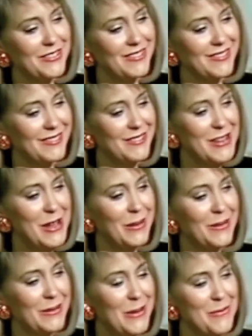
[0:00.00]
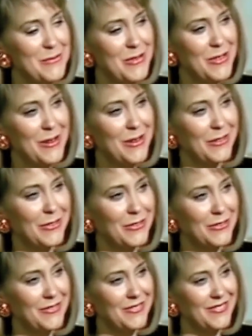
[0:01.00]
your taking time with us.